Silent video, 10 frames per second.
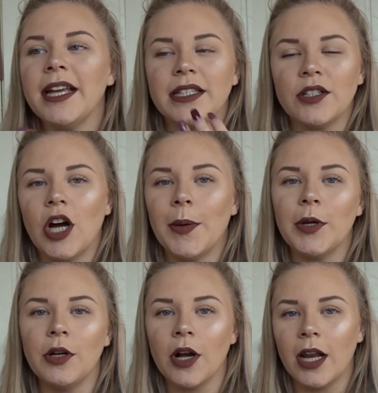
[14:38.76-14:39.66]
it's the type
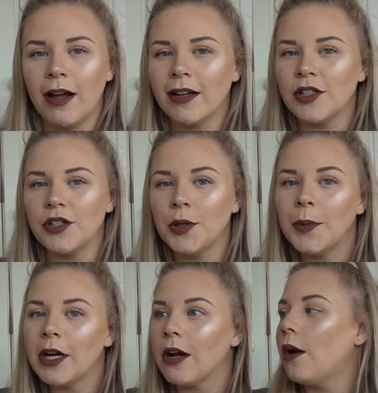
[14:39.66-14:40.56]
of look I like to
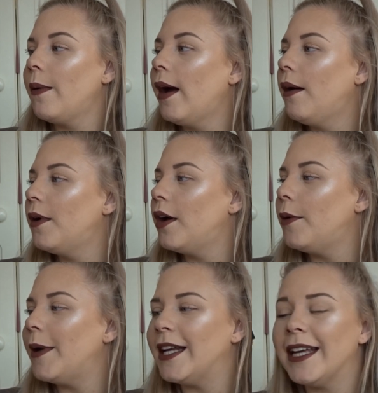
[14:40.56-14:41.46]
do when I go out,
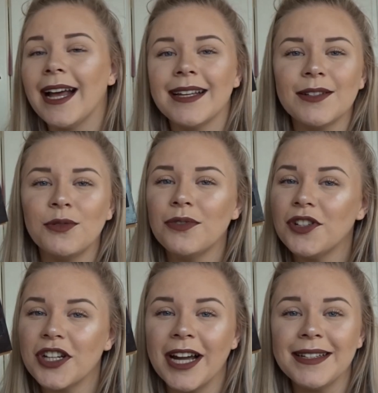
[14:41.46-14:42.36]
and it has all
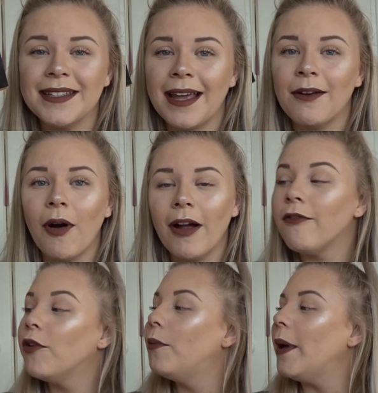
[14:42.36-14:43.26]
the shades there right
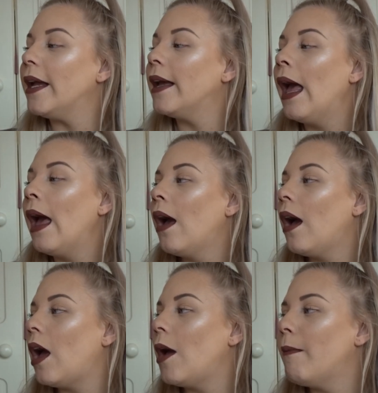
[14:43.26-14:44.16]
for me.
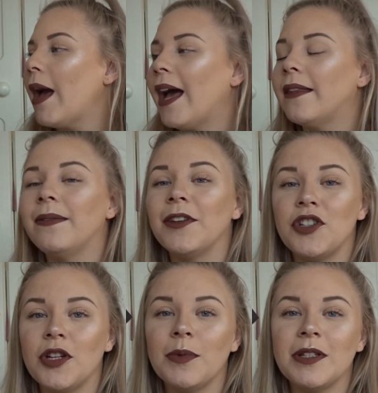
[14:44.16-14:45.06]
And the
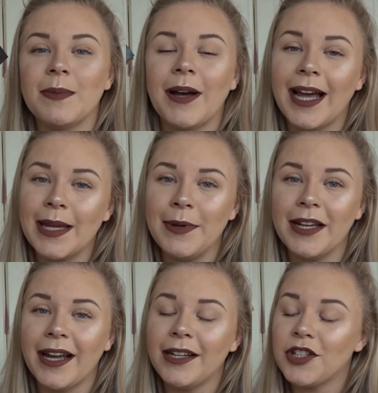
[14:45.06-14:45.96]
shimmers by
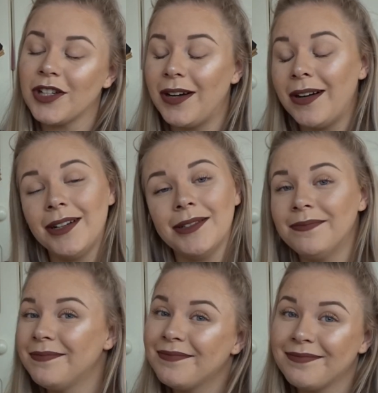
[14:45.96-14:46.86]
ABH are
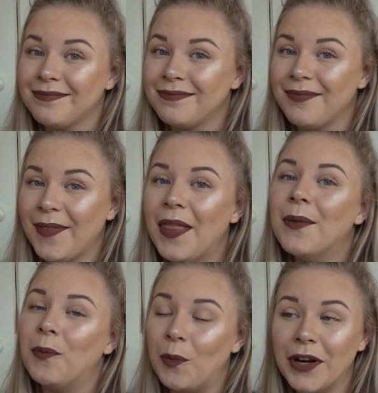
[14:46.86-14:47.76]

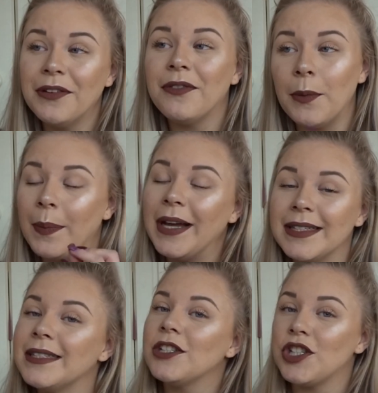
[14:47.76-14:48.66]
one of the
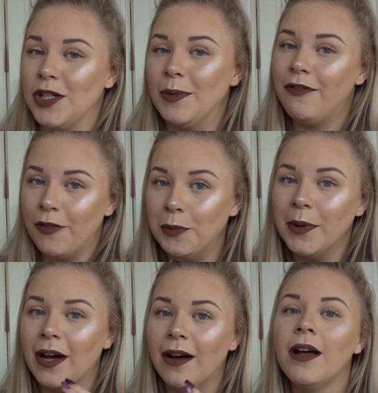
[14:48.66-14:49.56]
best shimmer
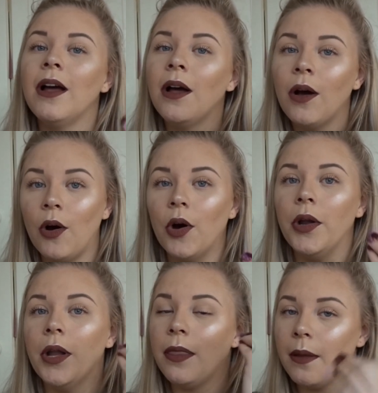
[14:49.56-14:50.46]
formula
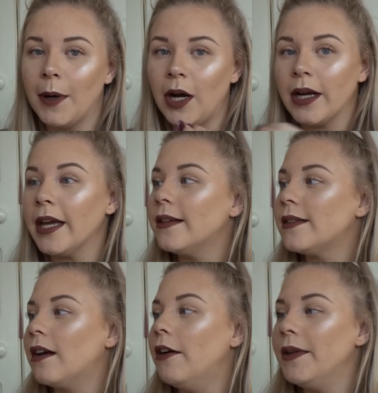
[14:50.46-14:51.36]
on the market.
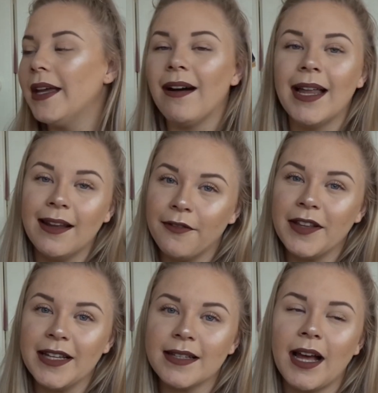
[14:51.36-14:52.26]
So yeah, I love
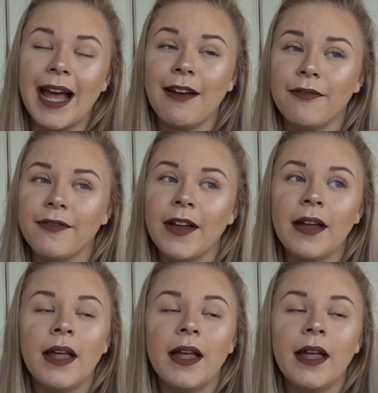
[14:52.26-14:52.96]
this. I have